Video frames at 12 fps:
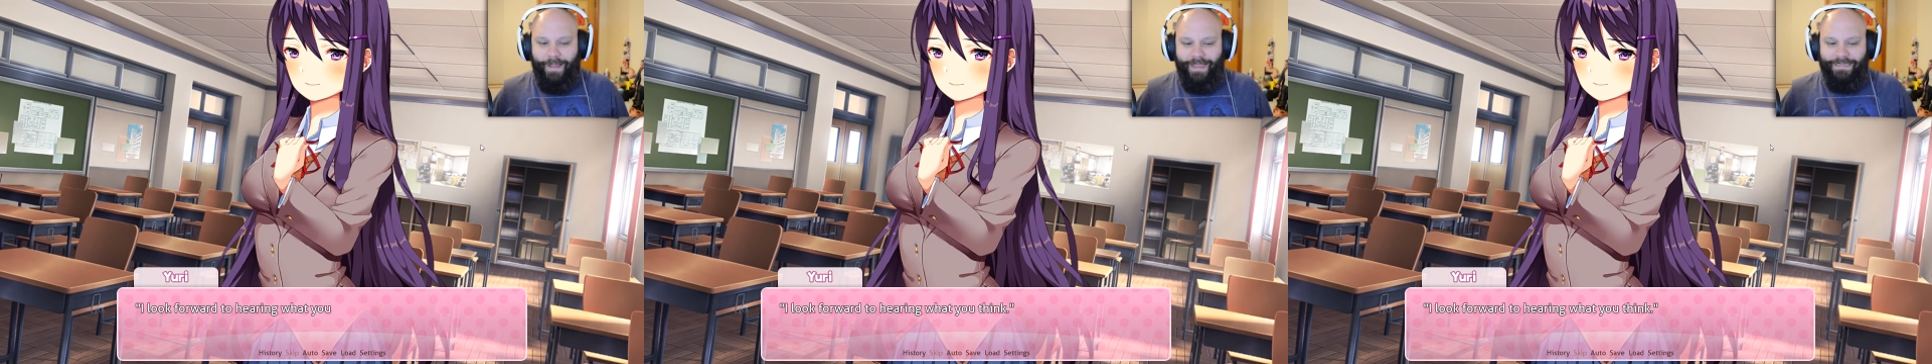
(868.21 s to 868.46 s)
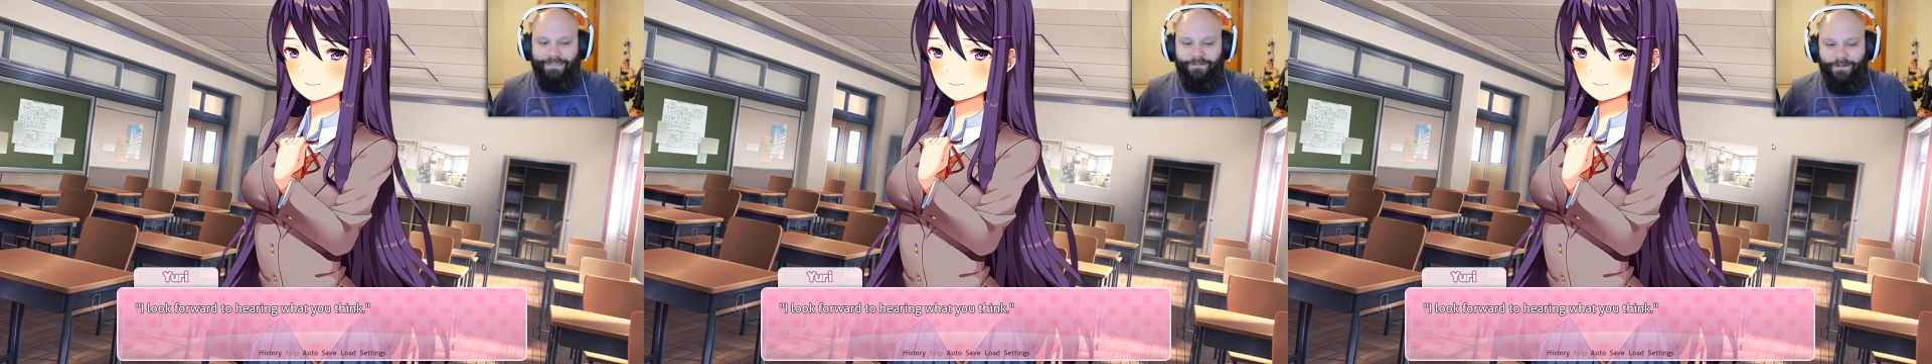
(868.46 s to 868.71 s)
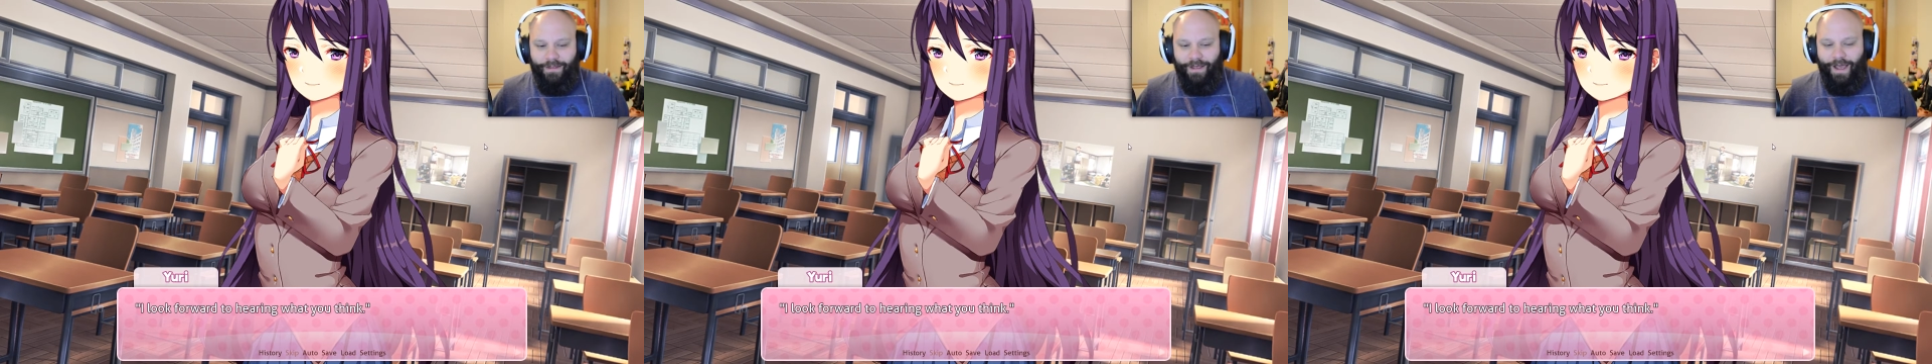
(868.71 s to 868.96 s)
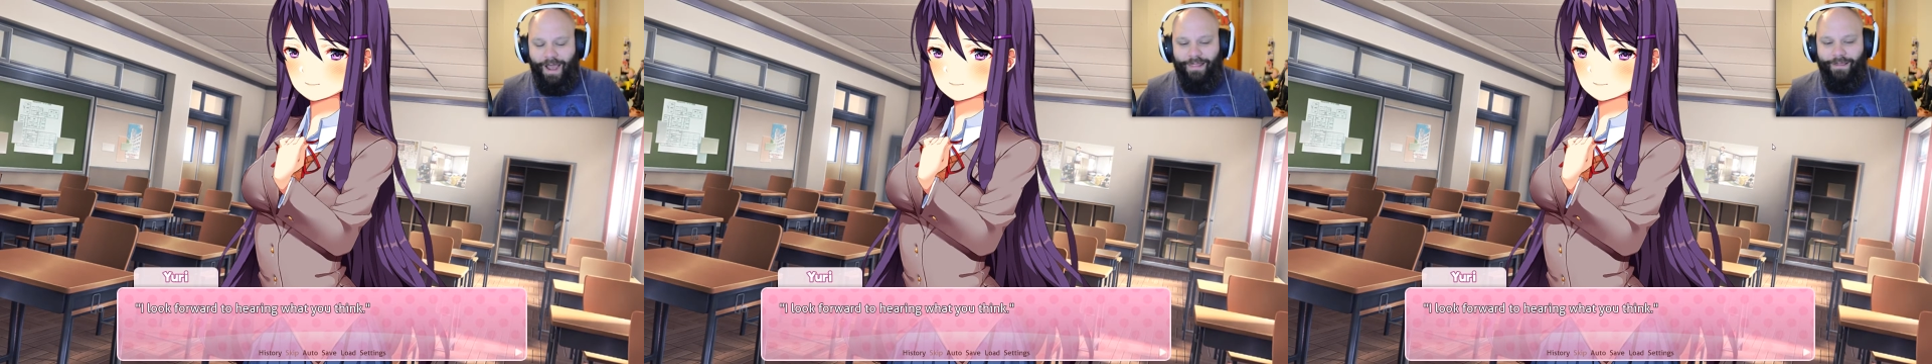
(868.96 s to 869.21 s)
pace.
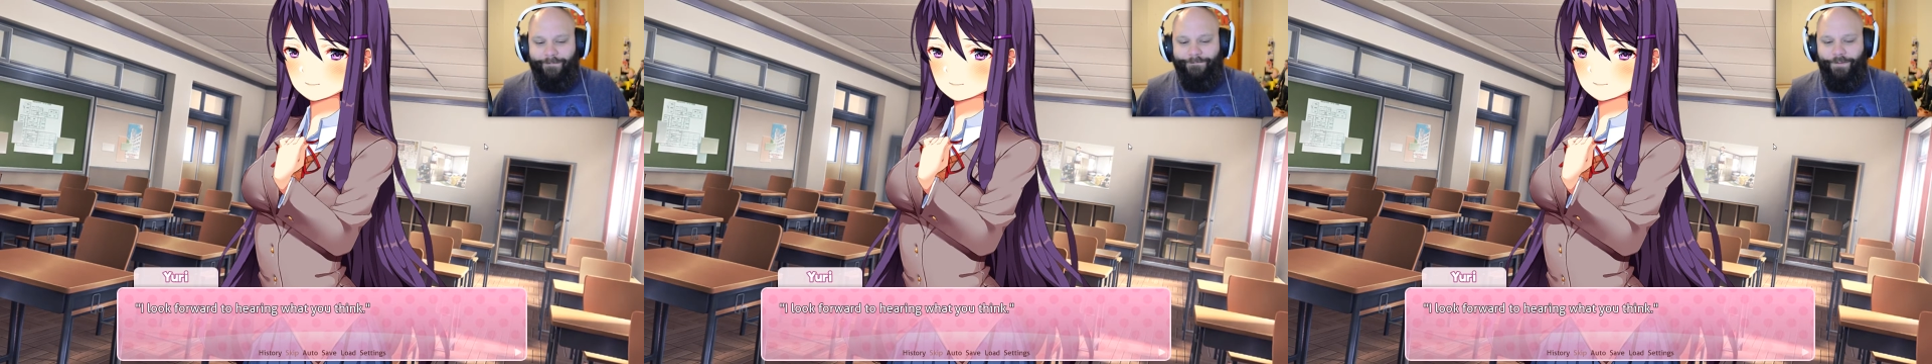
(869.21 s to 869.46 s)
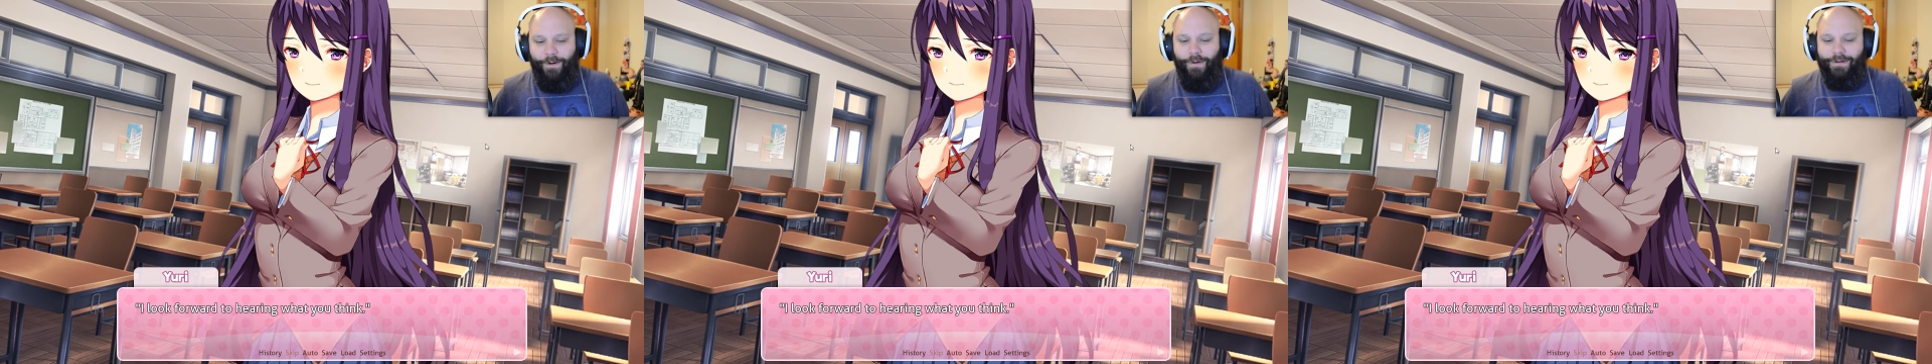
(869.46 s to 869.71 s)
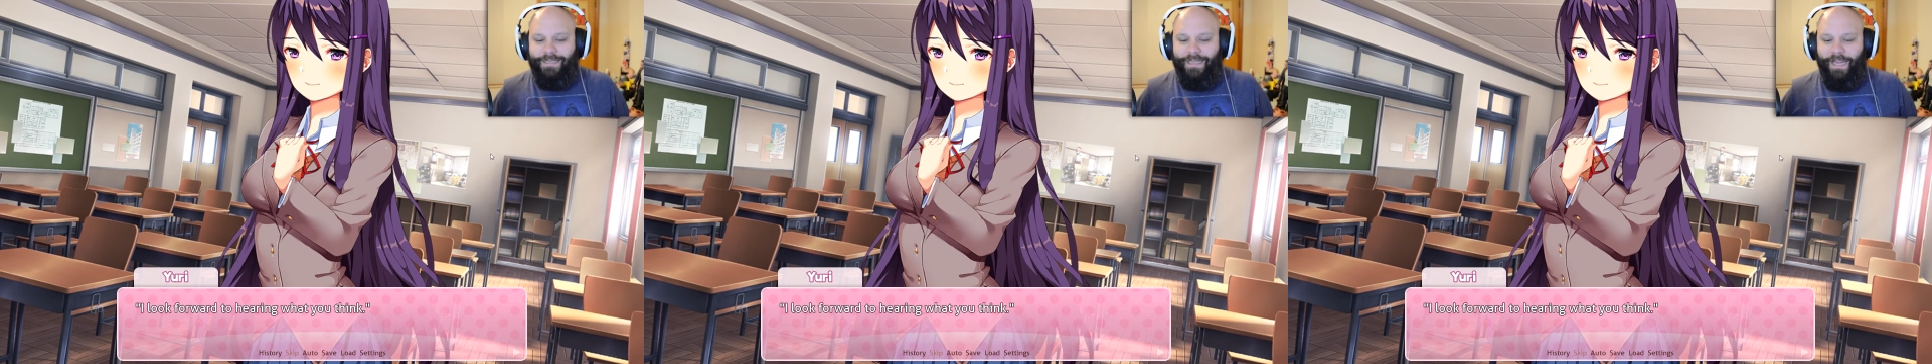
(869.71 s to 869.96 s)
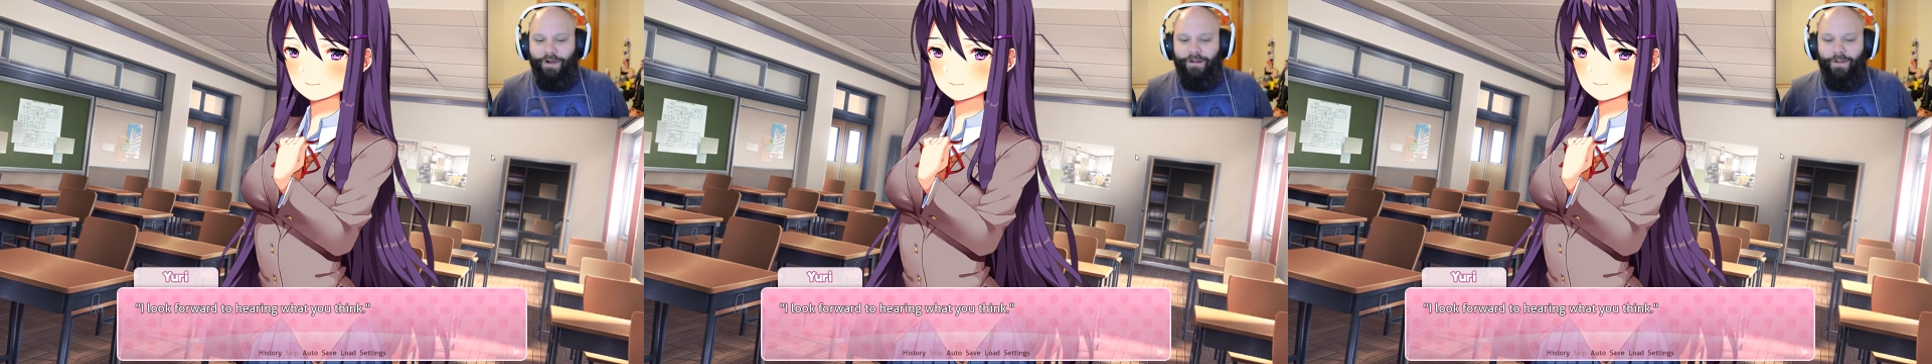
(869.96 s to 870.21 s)
I look forward
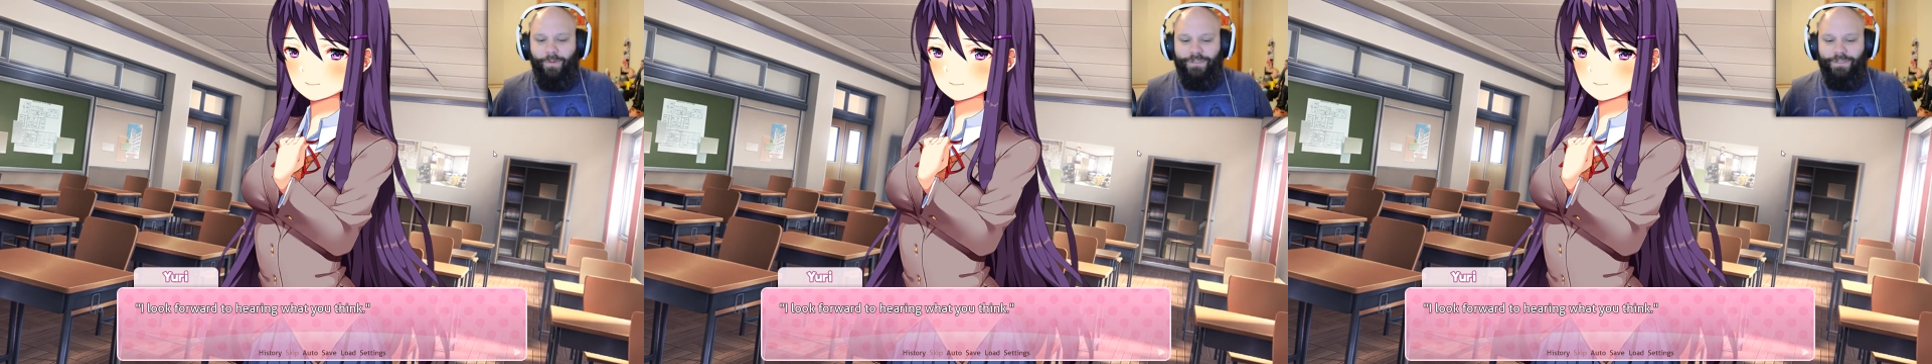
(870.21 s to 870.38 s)
to hearing